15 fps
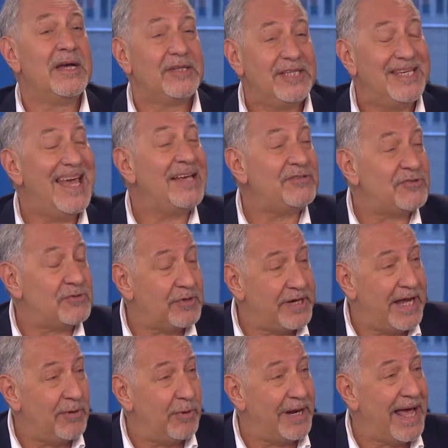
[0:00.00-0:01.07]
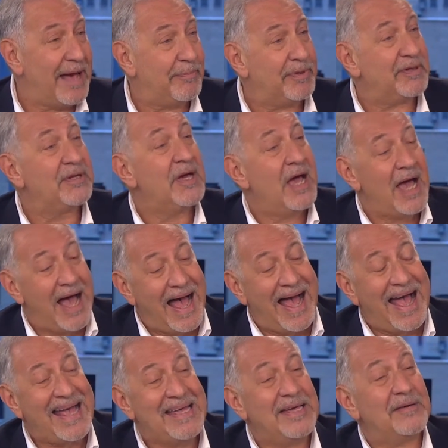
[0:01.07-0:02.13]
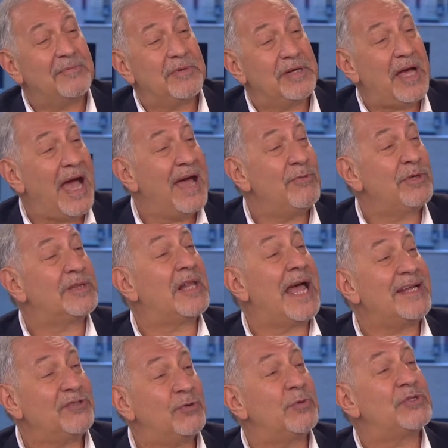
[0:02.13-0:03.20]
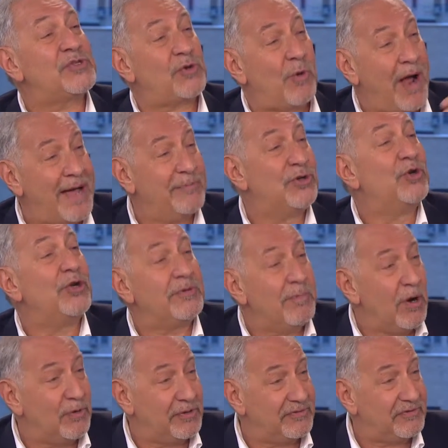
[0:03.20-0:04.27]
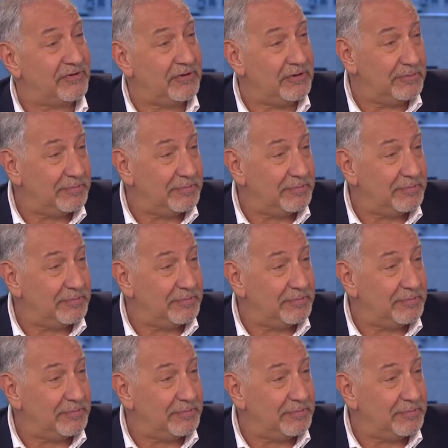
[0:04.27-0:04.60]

Yesterday what happened, I would like to ascribe good motives to the